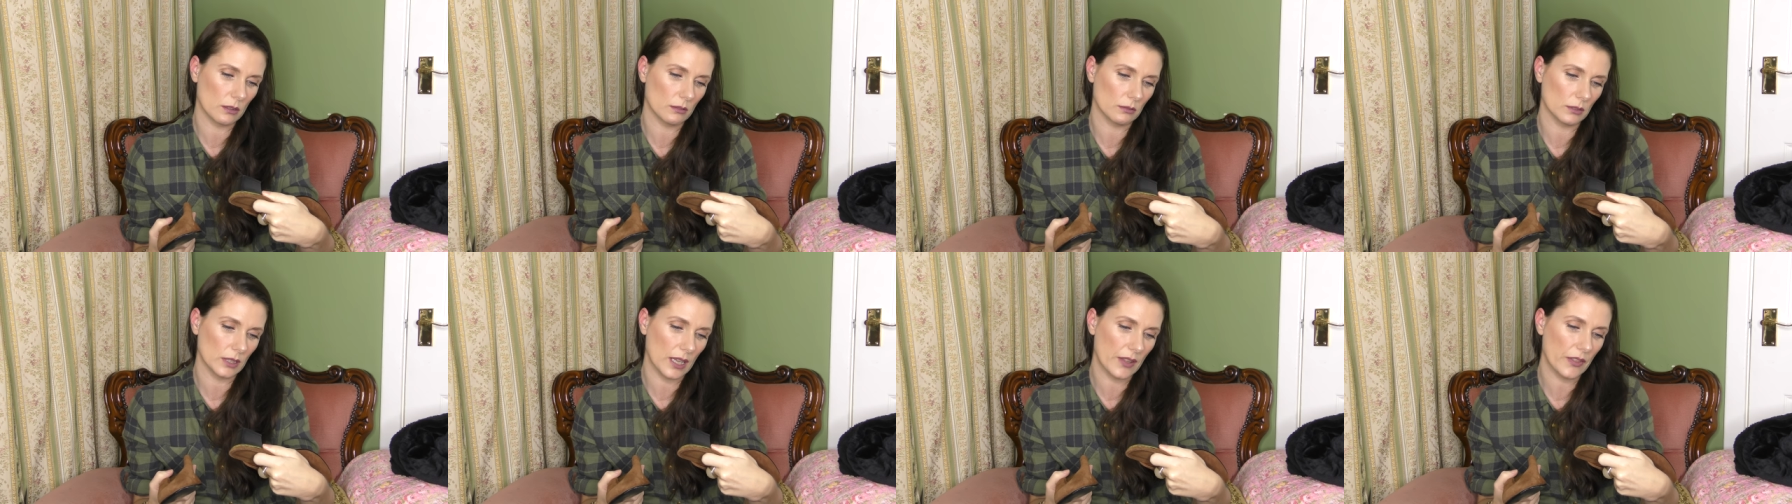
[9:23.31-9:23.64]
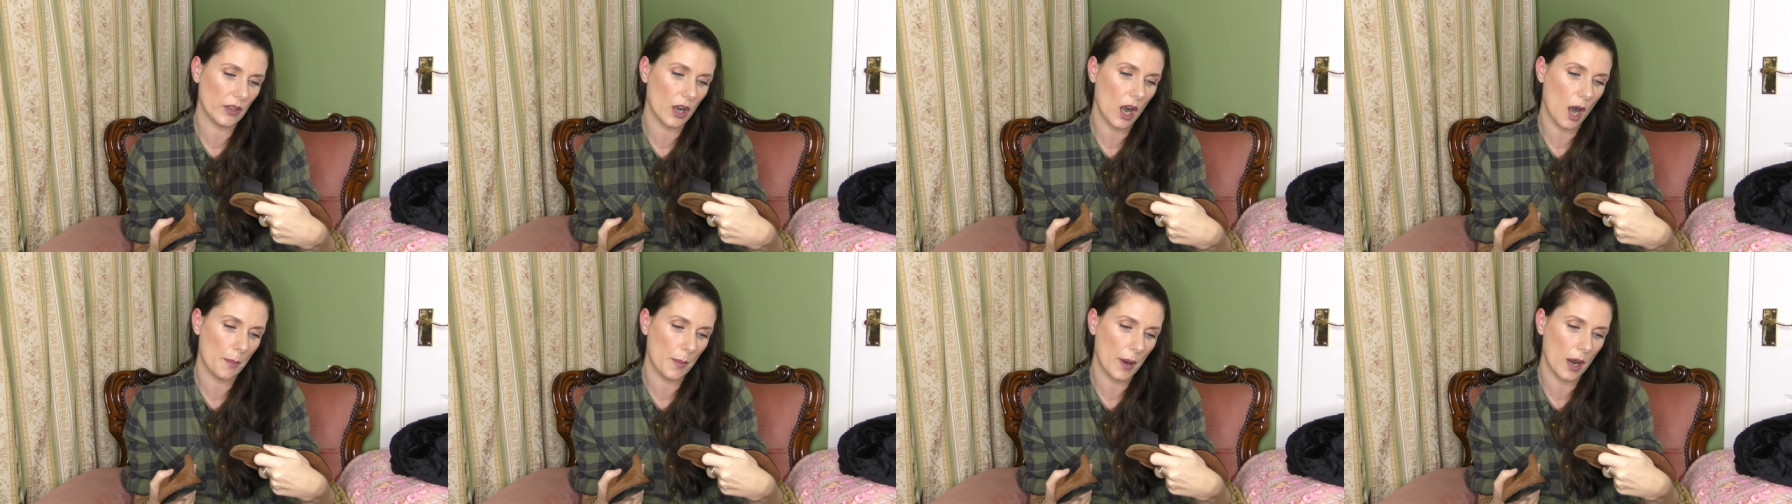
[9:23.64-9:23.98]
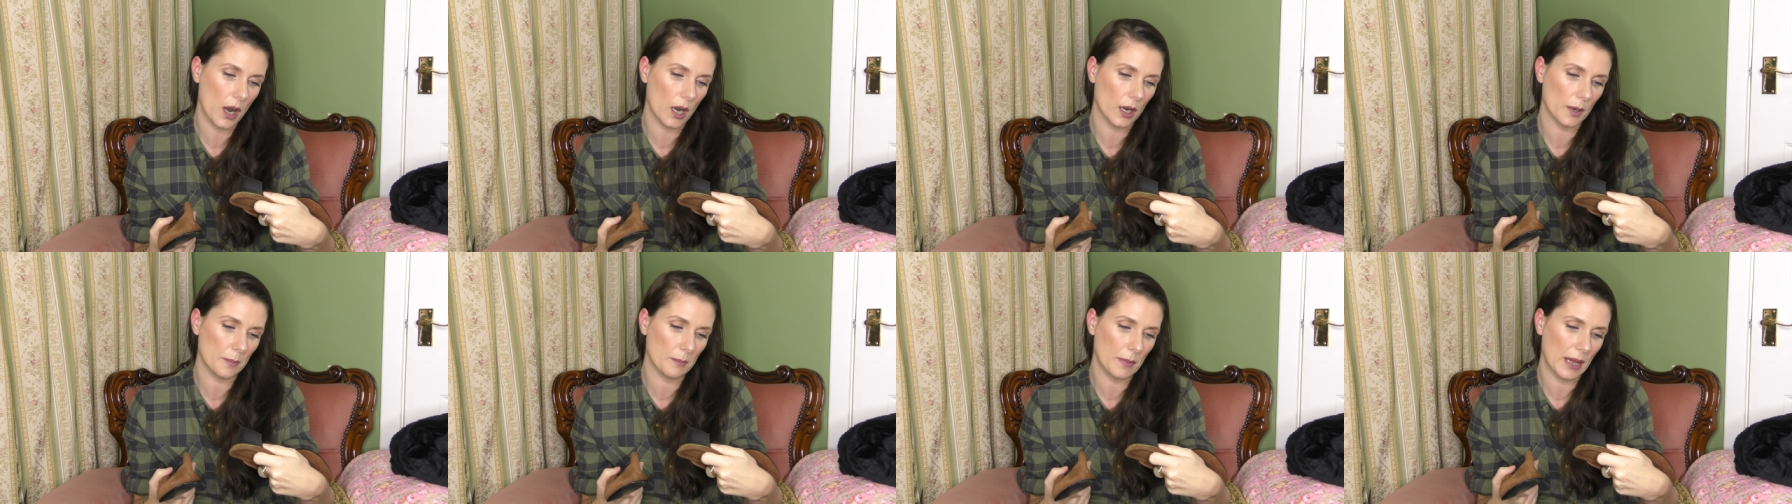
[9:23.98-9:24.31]
leather
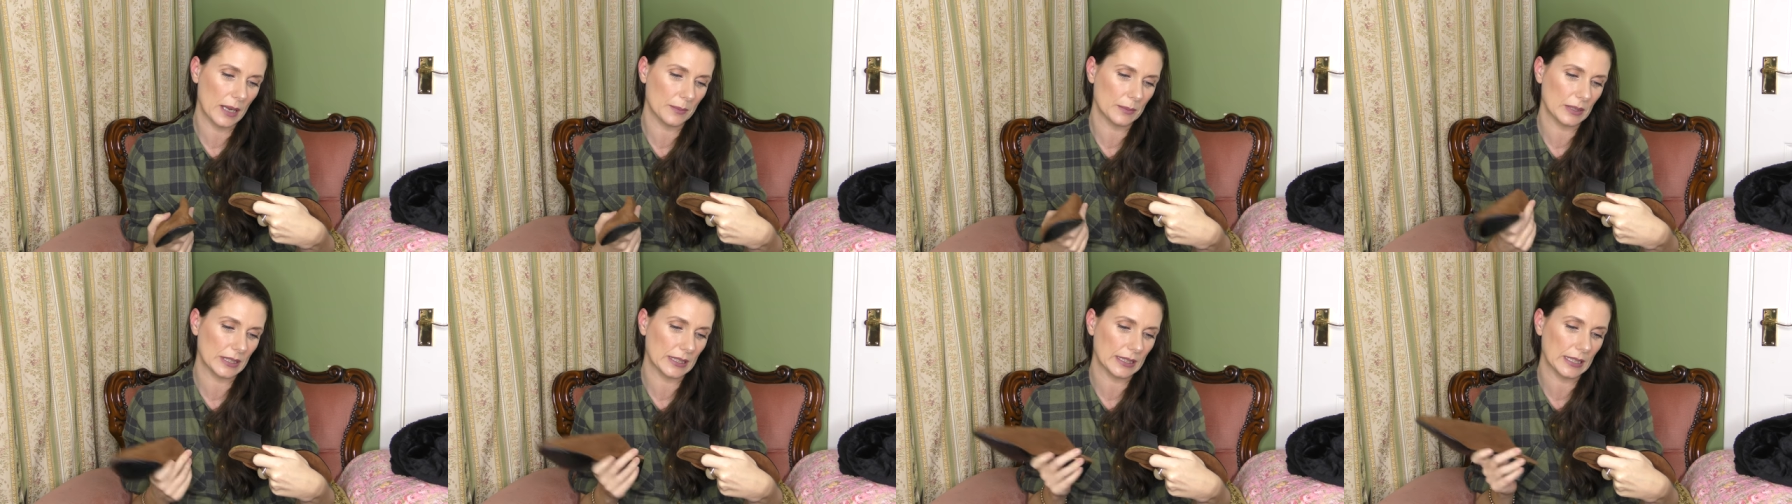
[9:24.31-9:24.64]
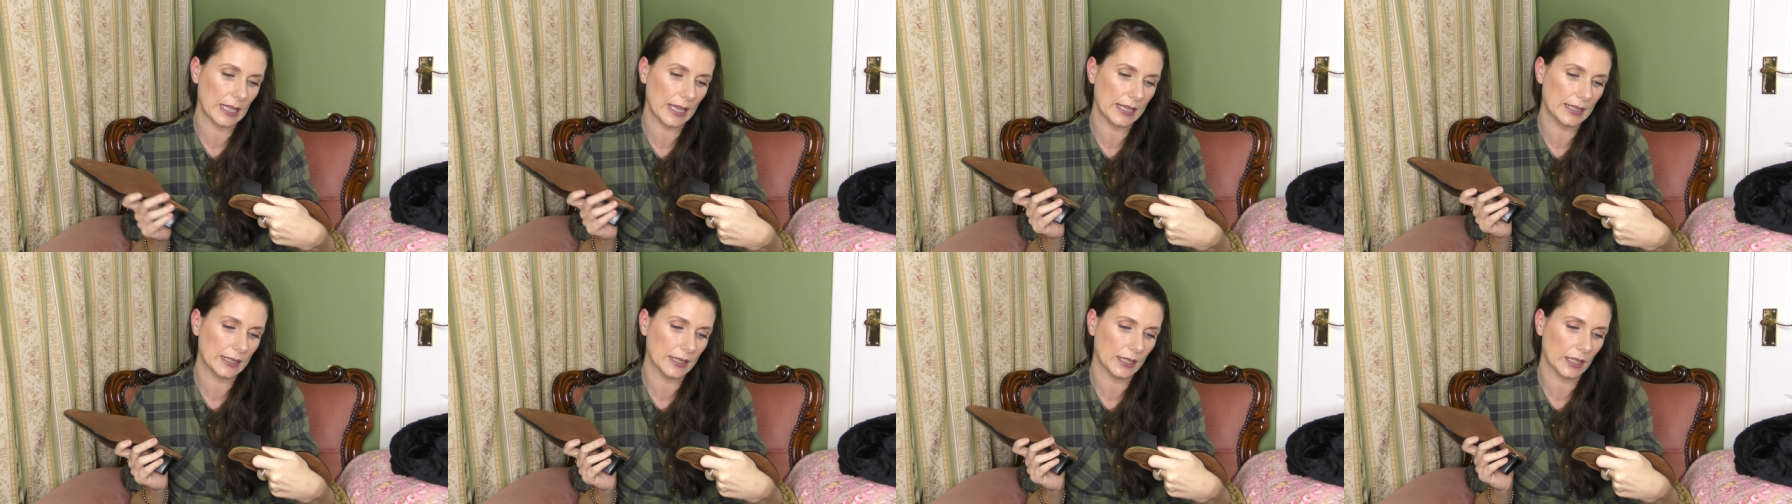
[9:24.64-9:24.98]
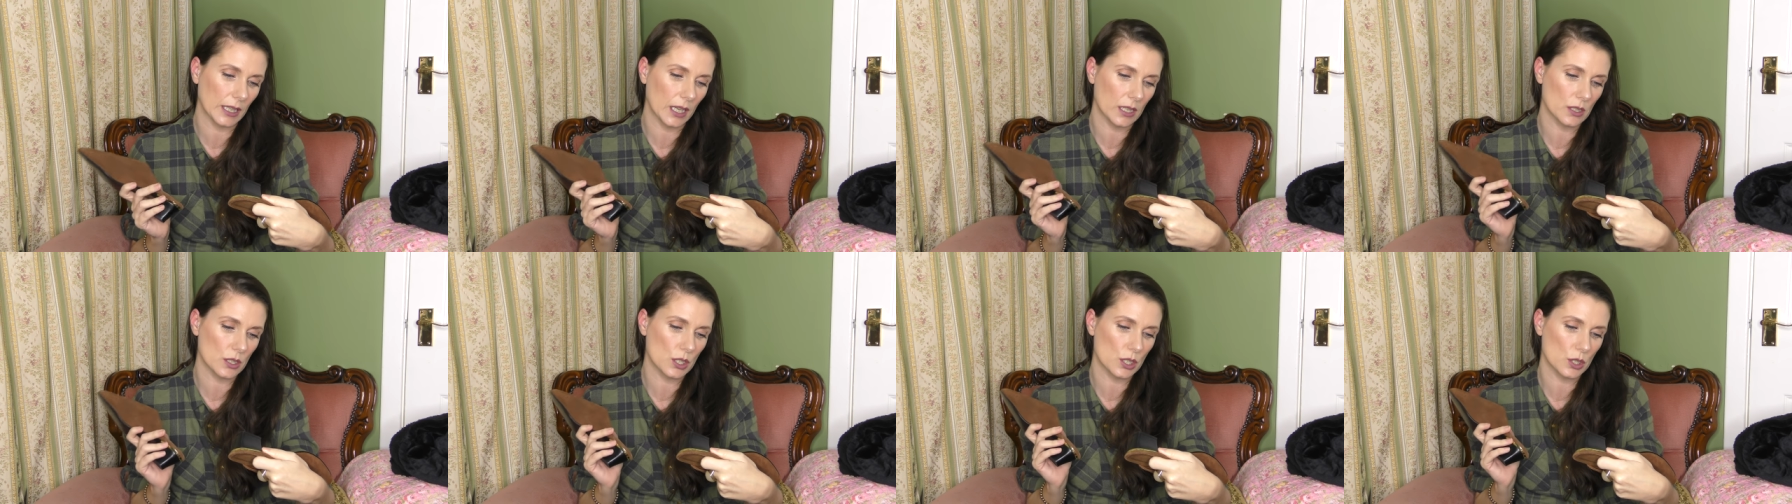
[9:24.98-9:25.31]
upper, man-made
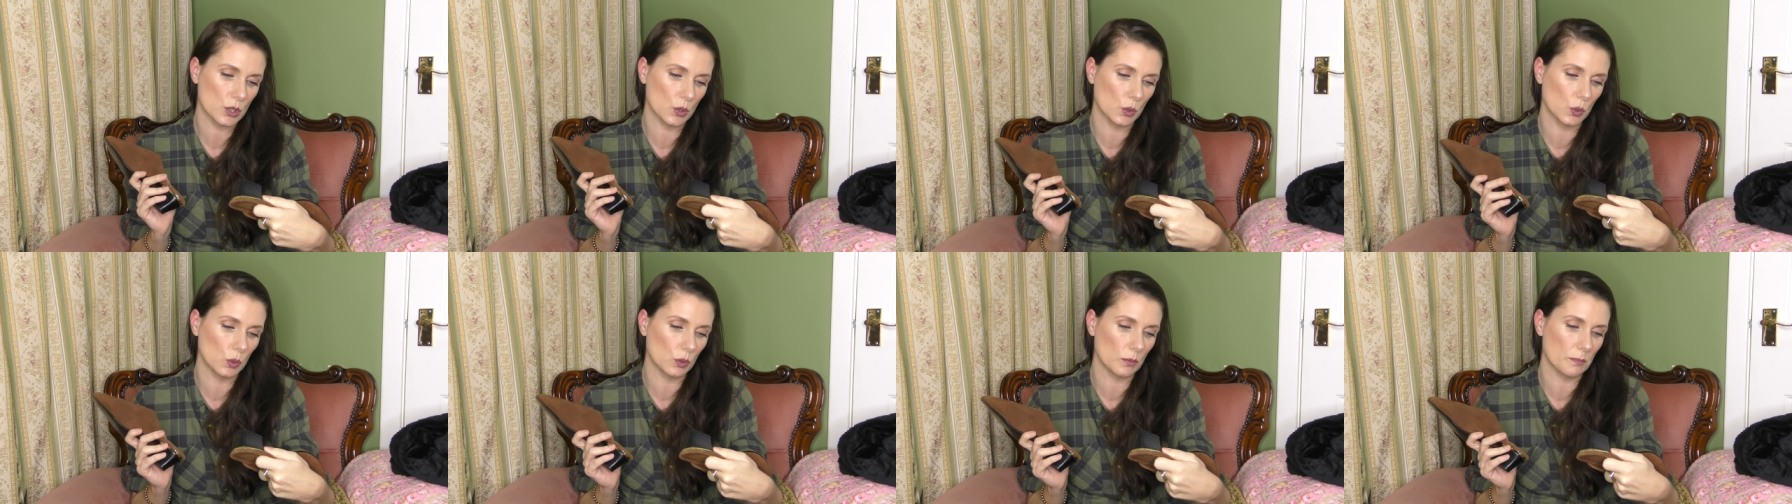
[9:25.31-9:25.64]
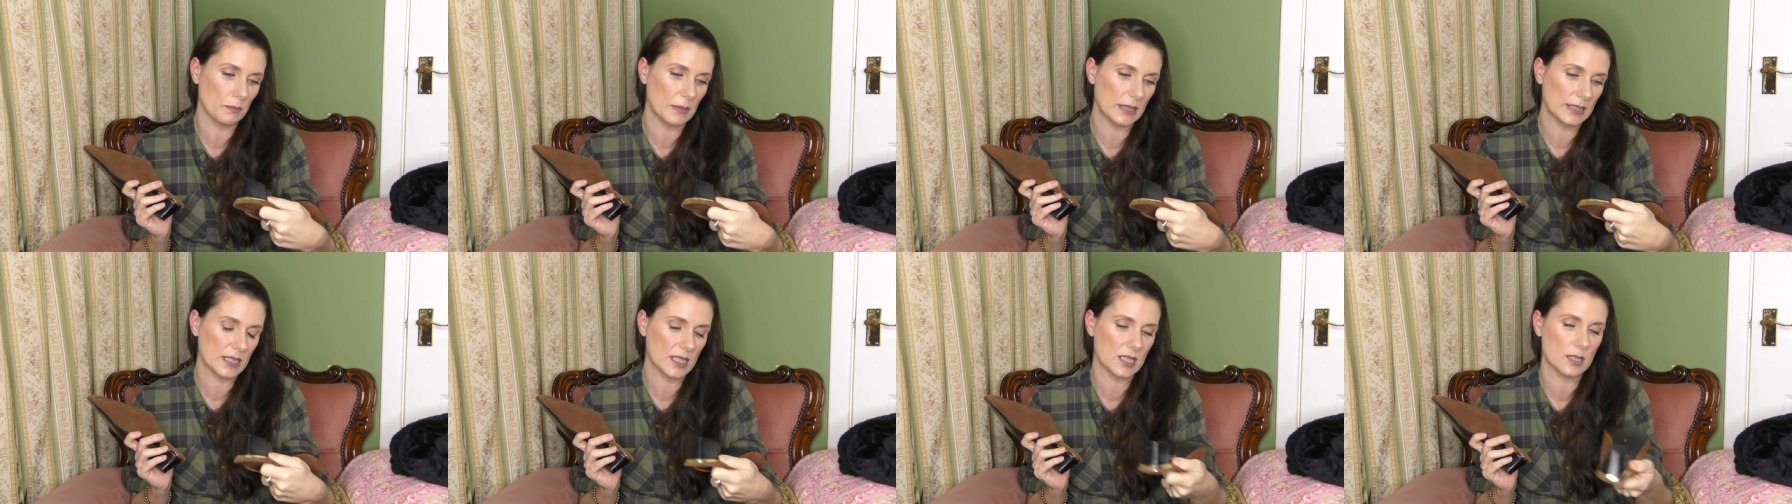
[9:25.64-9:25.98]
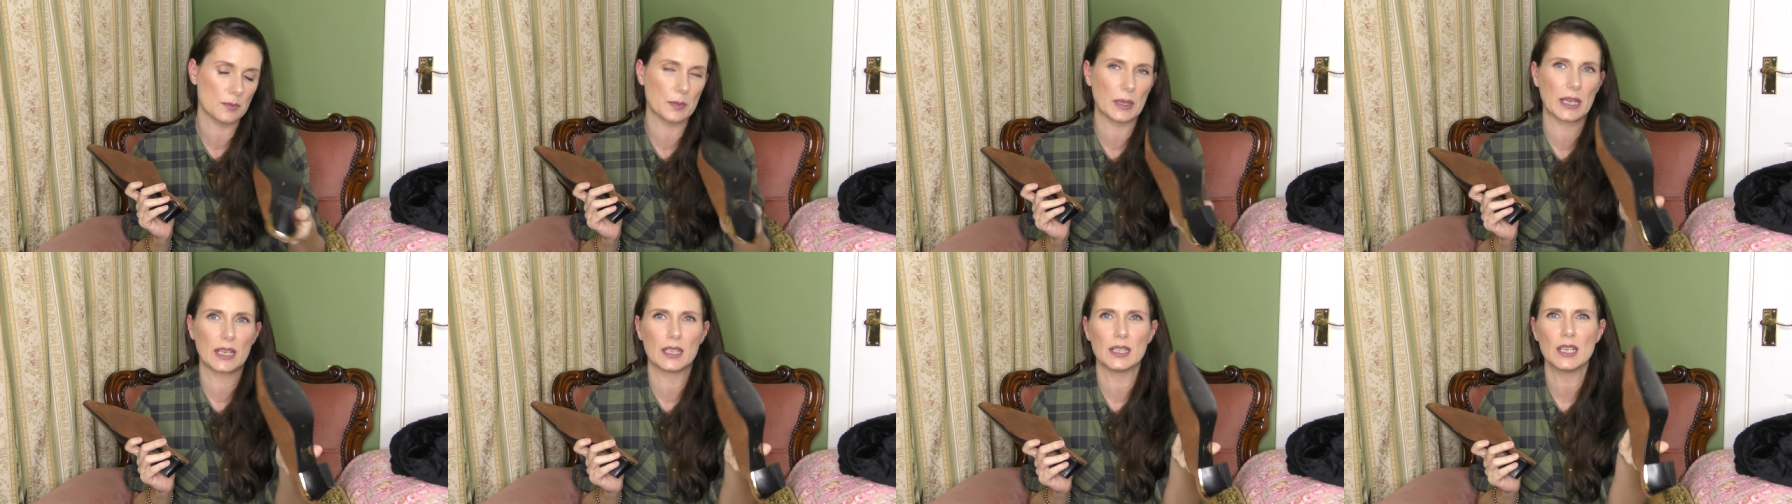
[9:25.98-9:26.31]
lining and sole made in
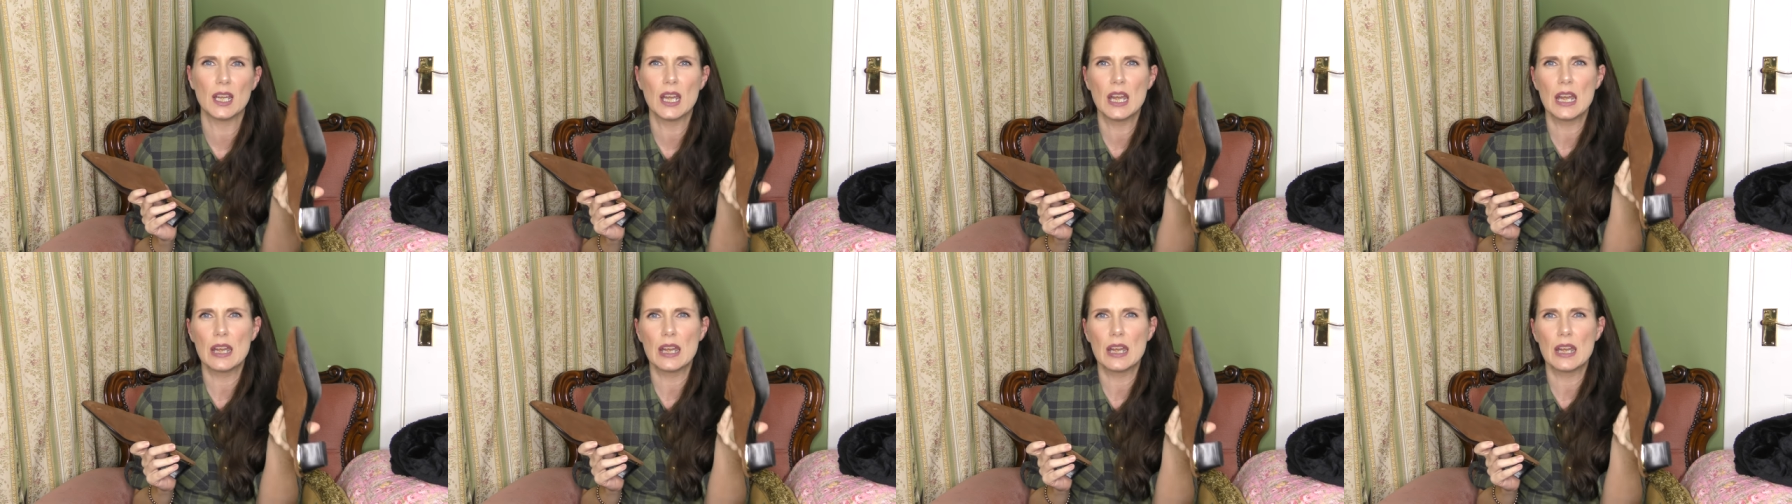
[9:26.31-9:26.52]
Spain.